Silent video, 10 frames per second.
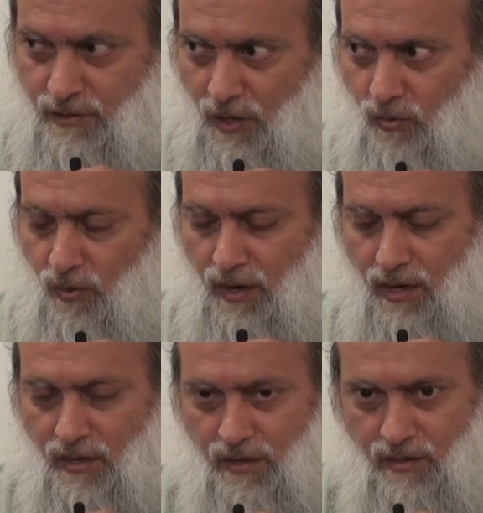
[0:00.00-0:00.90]

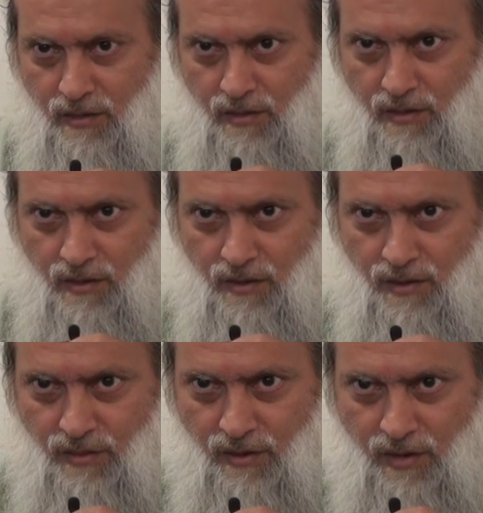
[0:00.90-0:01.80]
Sawwal,
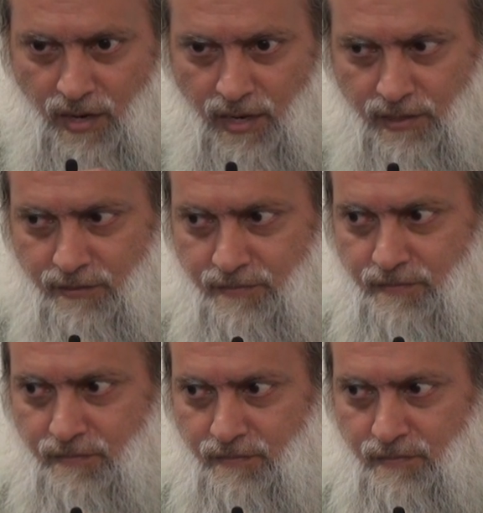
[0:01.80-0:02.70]
Dhilqad.
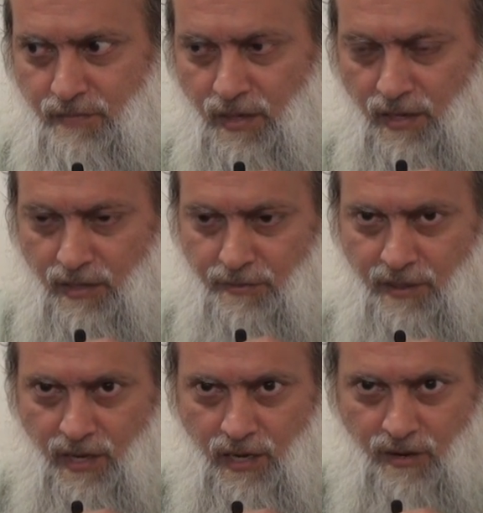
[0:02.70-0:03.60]
And at the
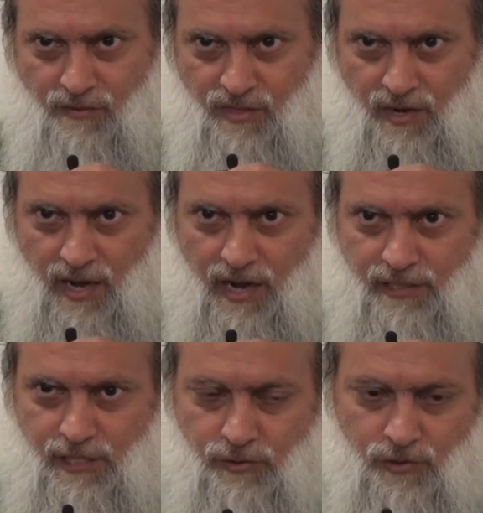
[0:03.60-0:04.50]
beginning of
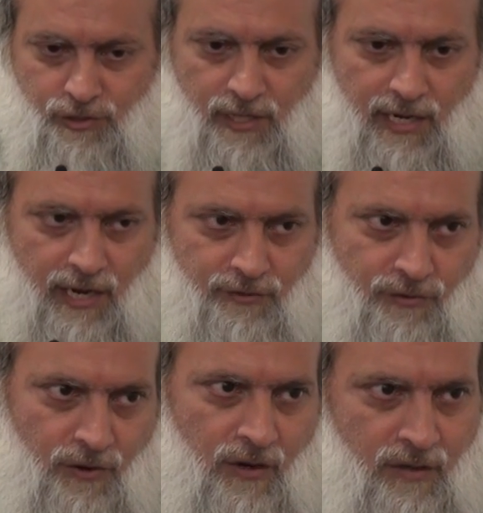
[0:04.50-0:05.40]
Dhilhajj, he will set out
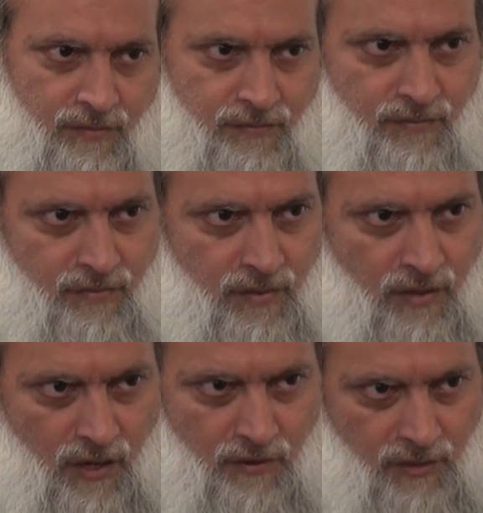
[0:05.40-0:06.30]
for
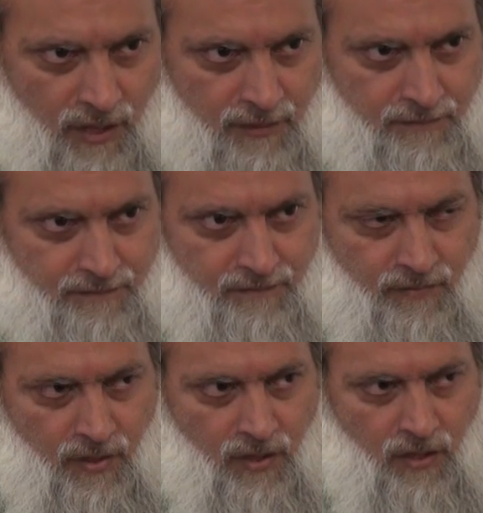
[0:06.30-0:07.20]
Karbala.
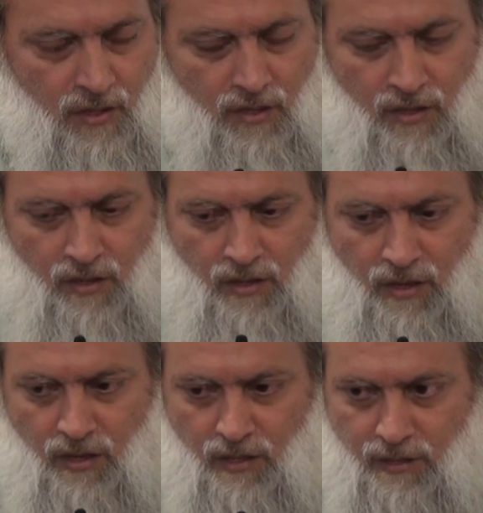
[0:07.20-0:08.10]

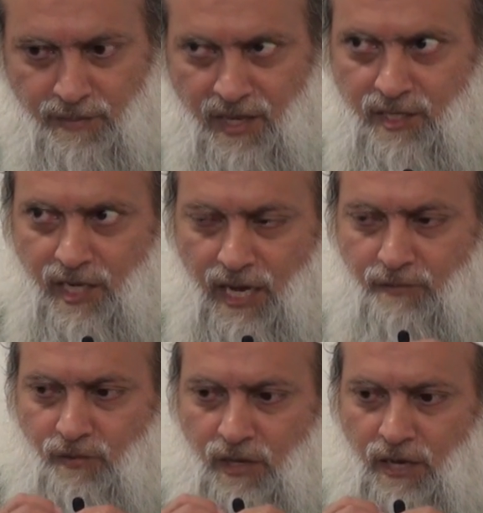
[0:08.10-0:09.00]
In the
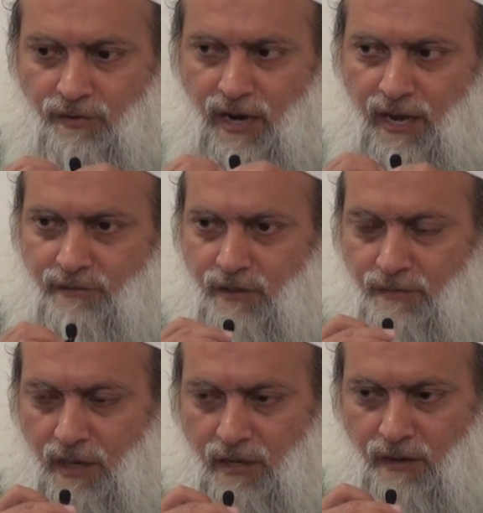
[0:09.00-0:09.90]
meantime, when he arrives
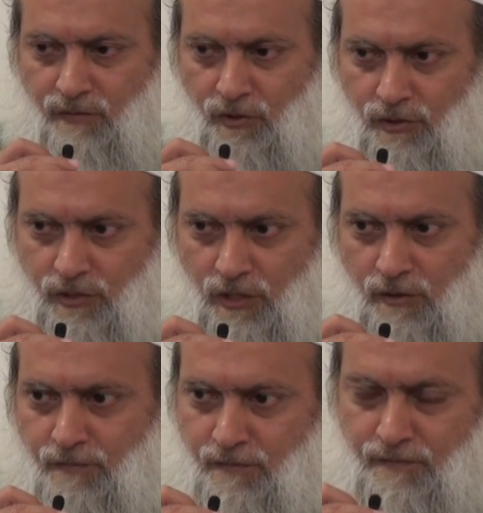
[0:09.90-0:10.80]
in Mecca, of course, you know,